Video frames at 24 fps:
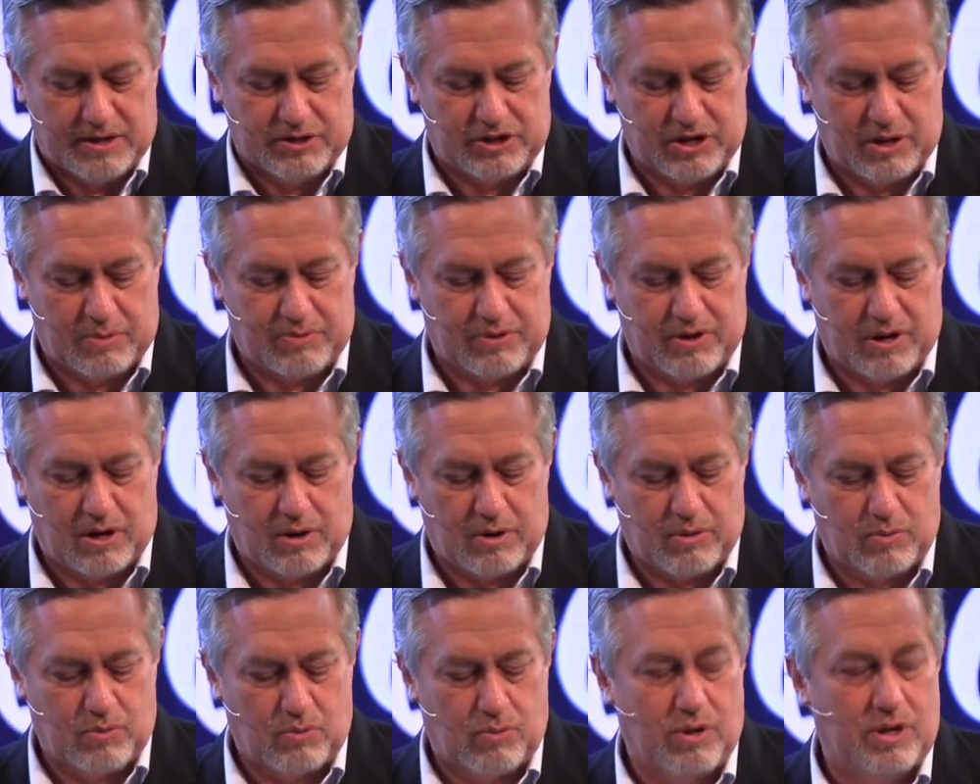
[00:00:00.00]

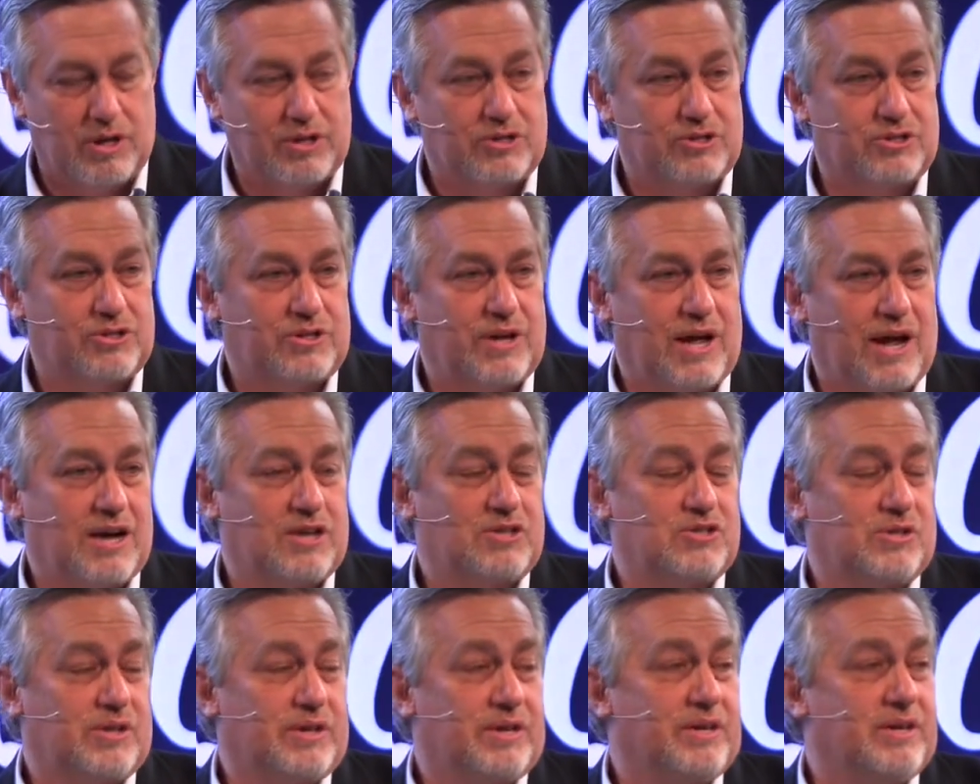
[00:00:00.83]
Jephthah was
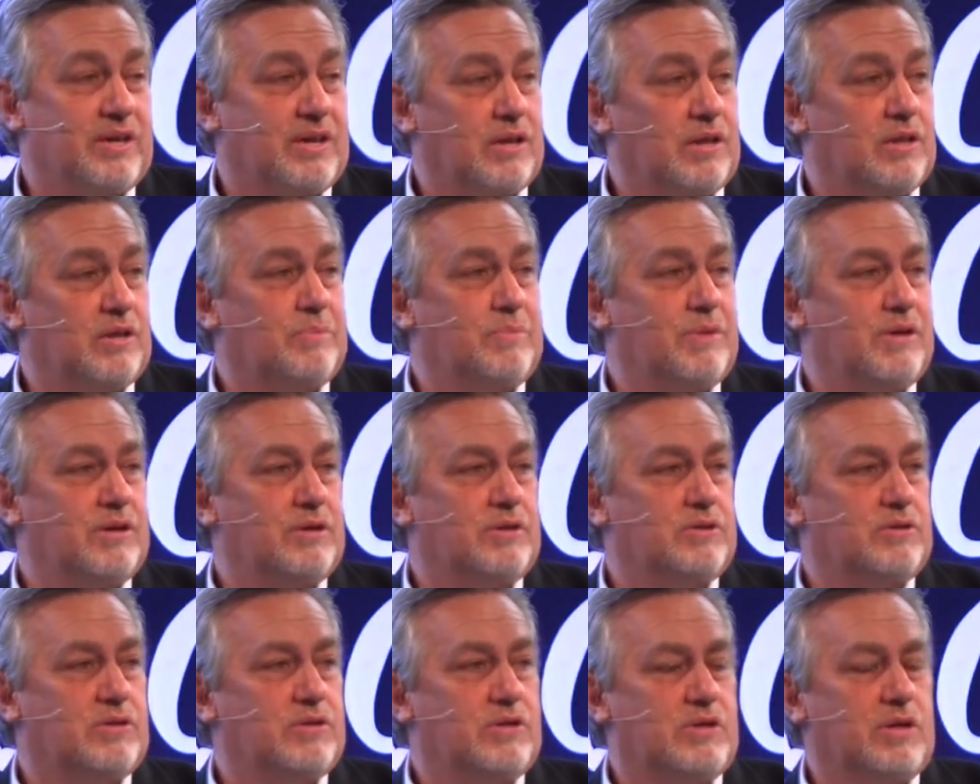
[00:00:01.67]
actually an
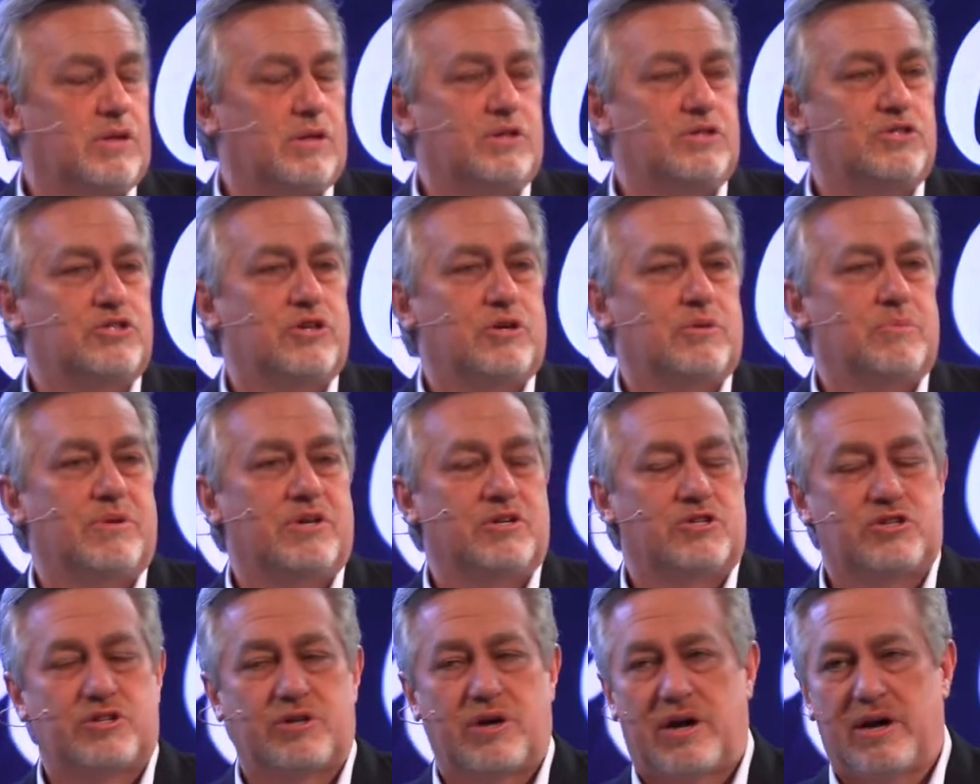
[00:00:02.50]

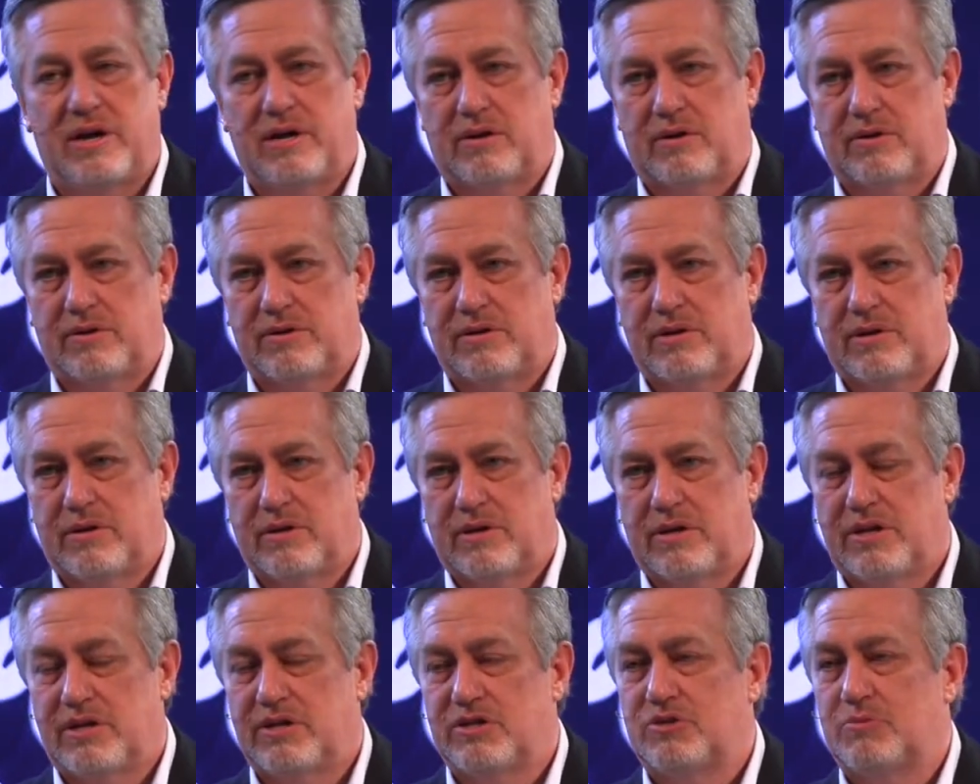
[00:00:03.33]
illegitimate child.
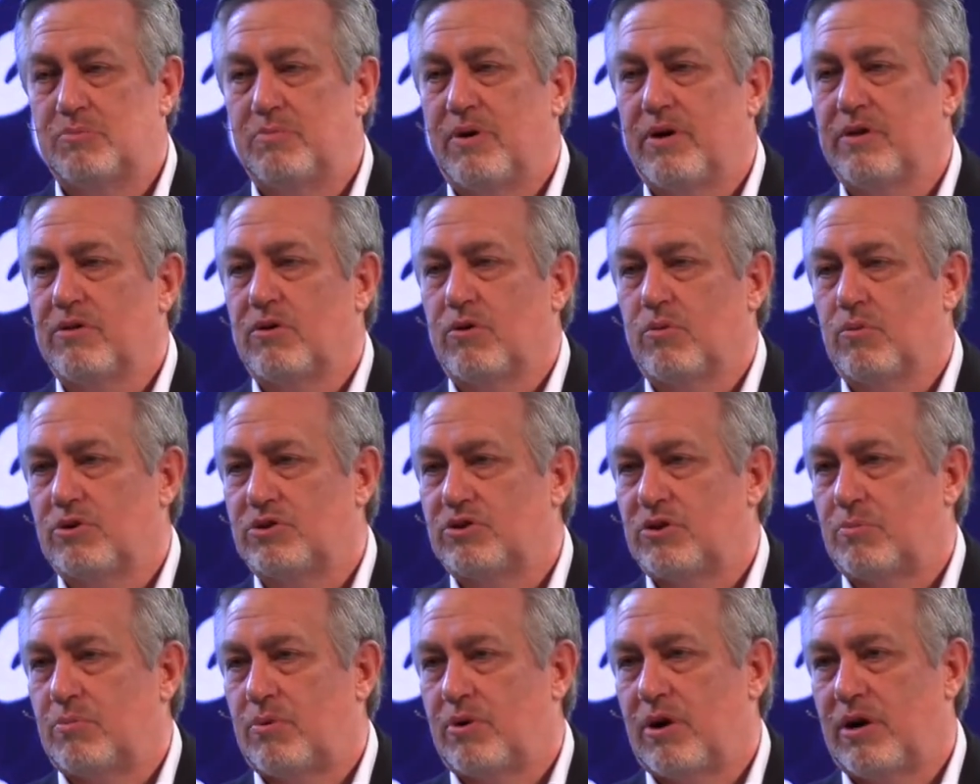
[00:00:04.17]
His mother
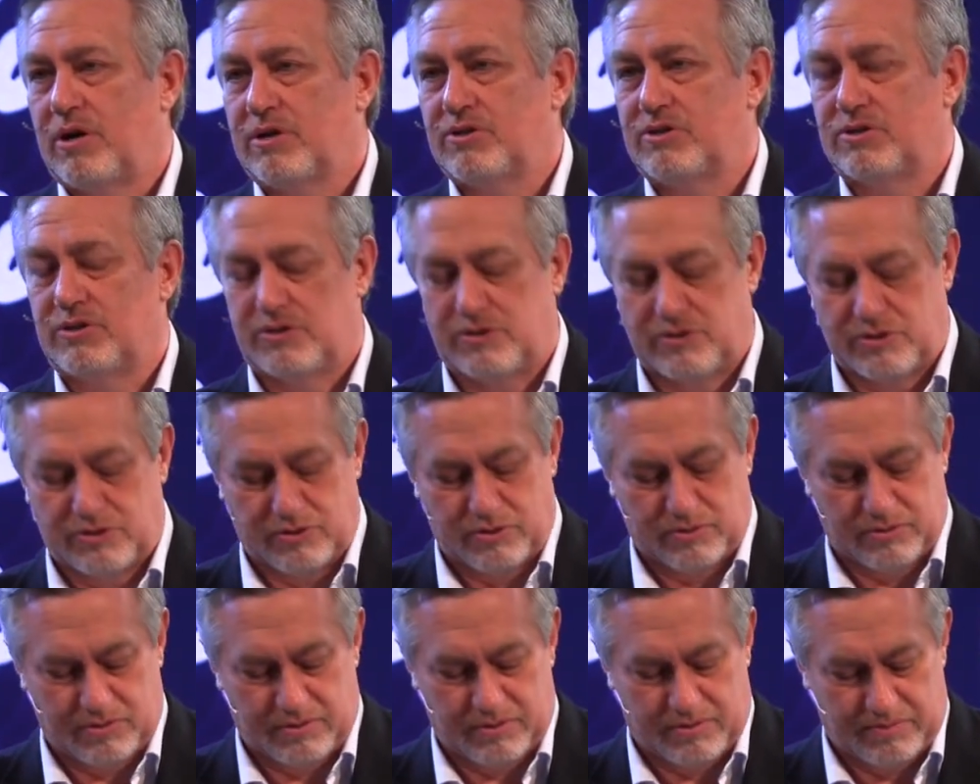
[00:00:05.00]
was a
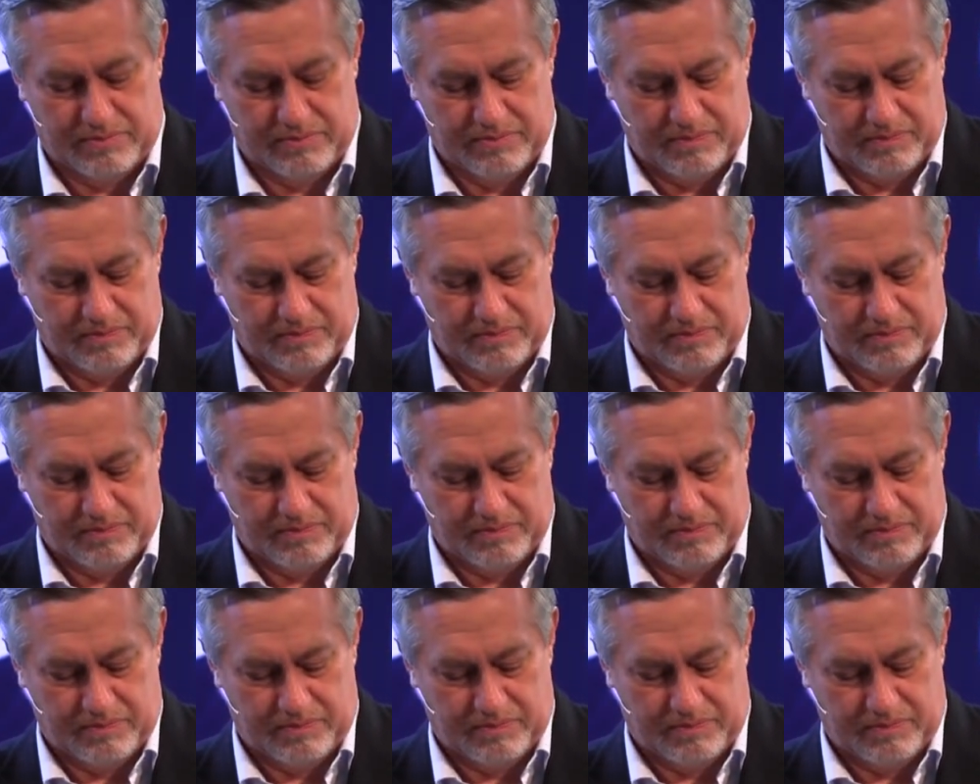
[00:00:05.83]
prostitute.